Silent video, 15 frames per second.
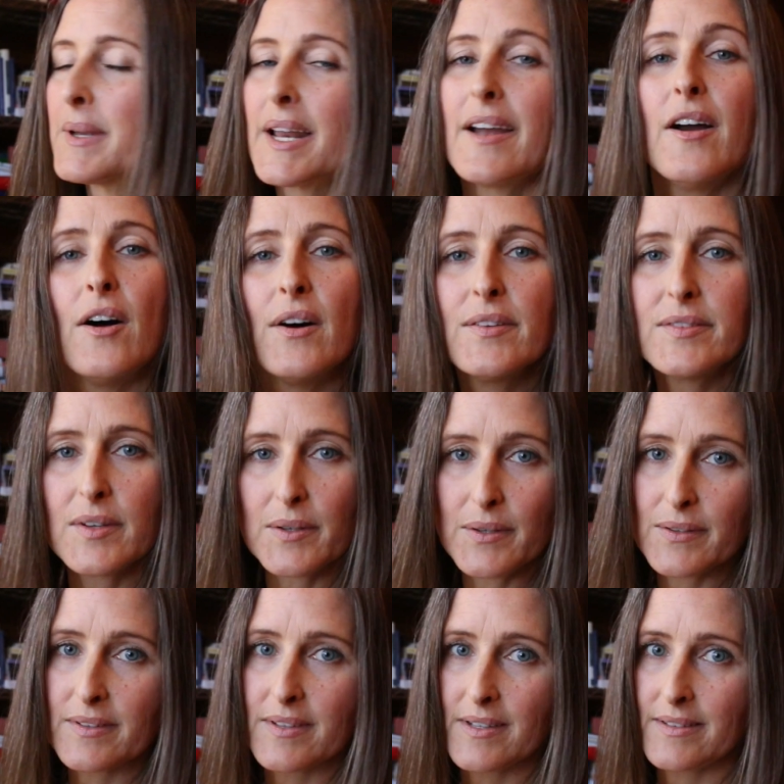But I also
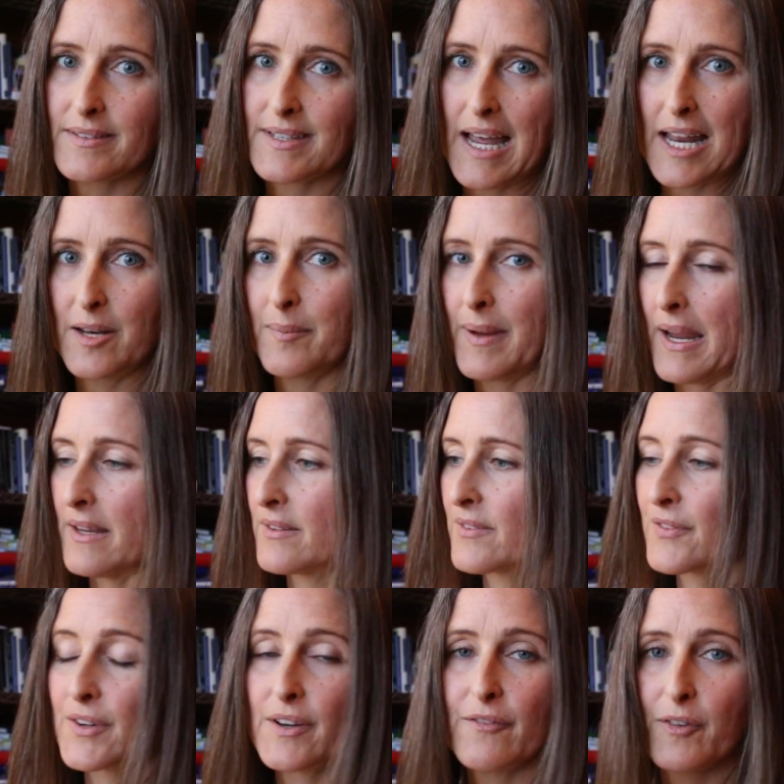use this database
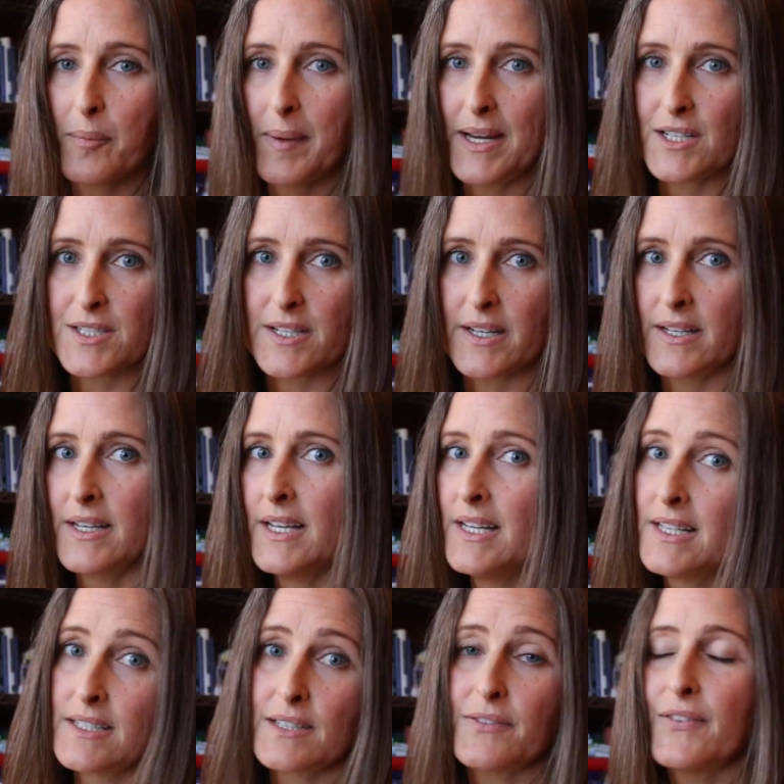for information
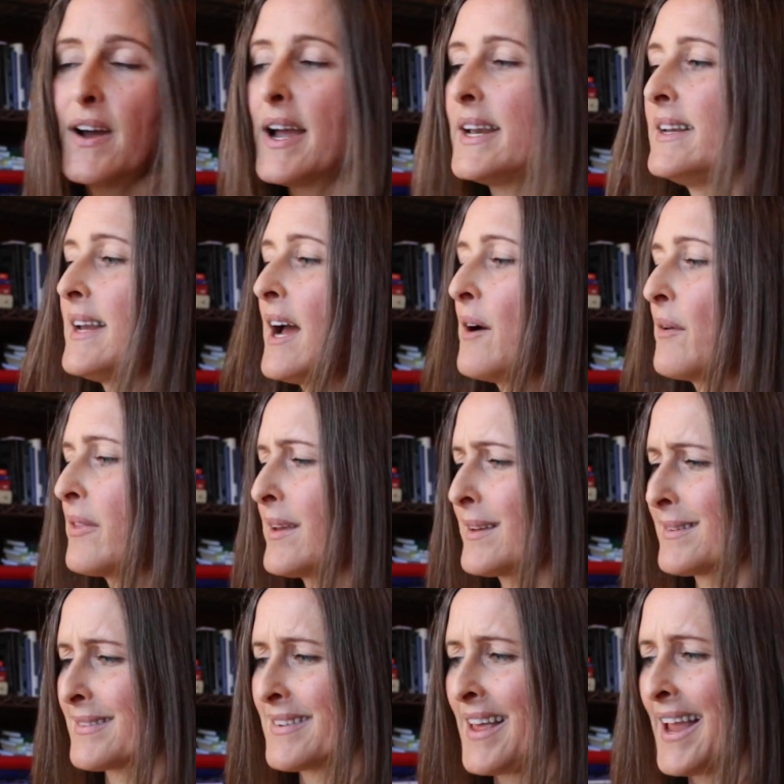to find out
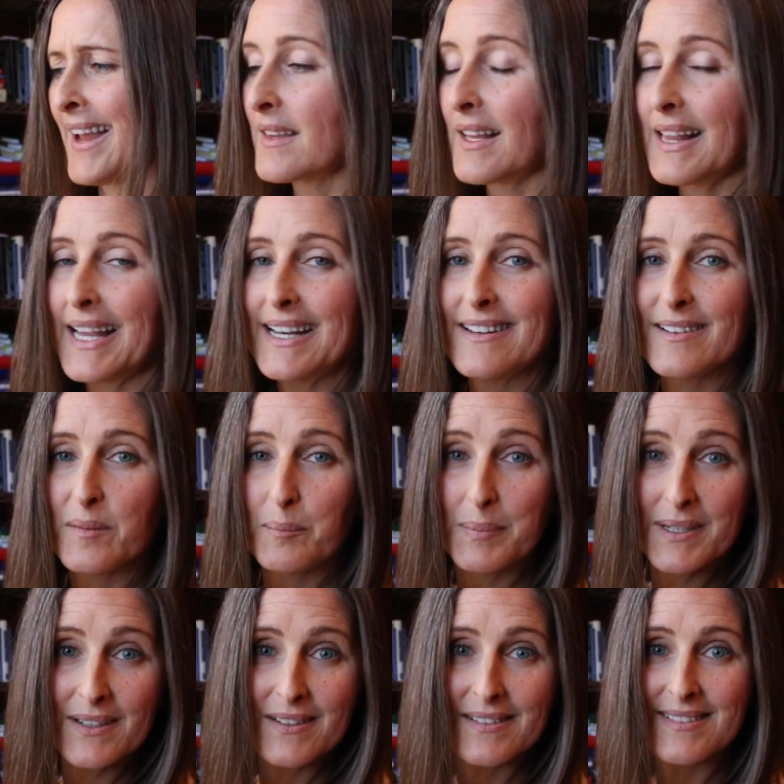things like the latest
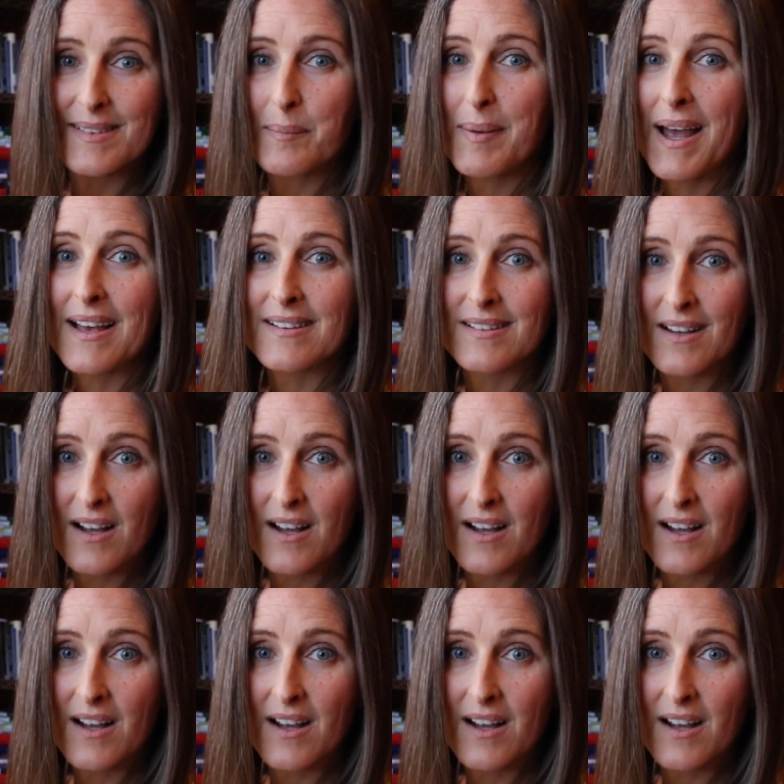bills to pass